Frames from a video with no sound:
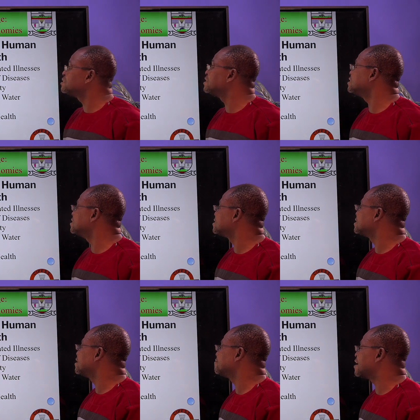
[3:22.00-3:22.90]
change
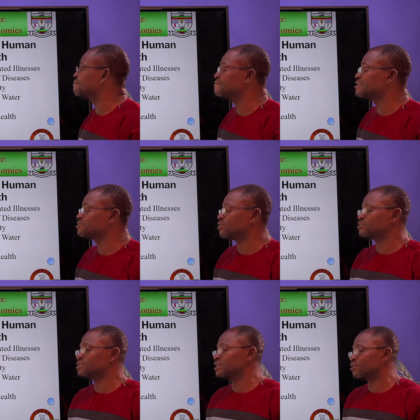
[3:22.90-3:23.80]
itself affects
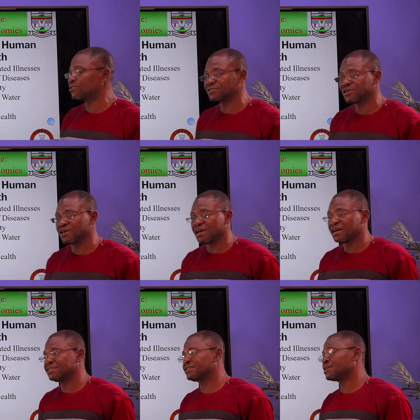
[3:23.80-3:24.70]
us a lot, and this